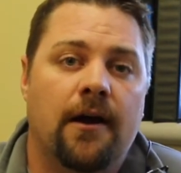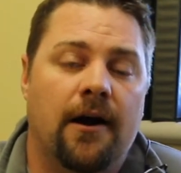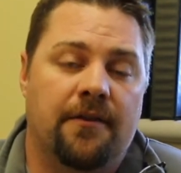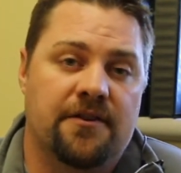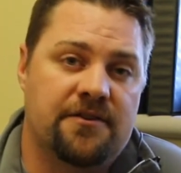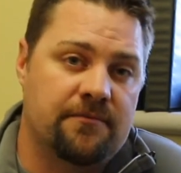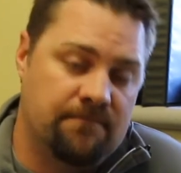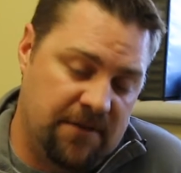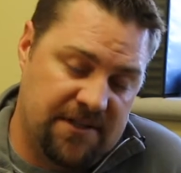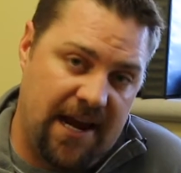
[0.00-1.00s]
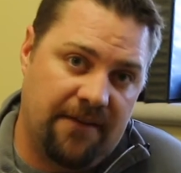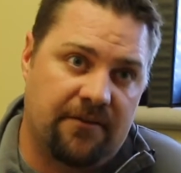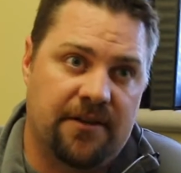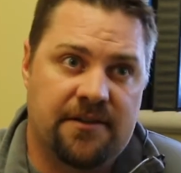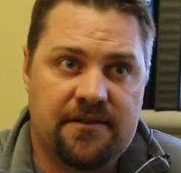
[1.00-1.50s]
uh, this, these
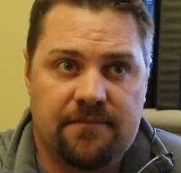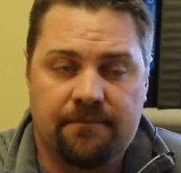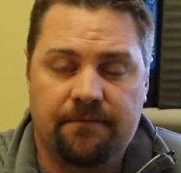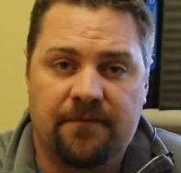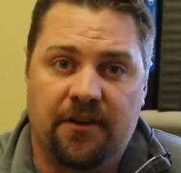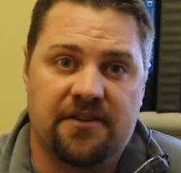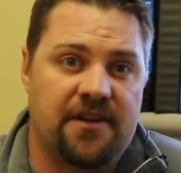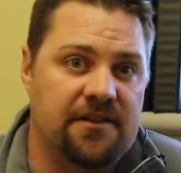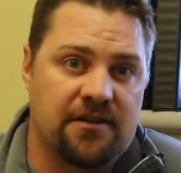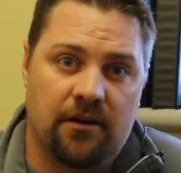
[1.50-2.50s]
athletes feel a sense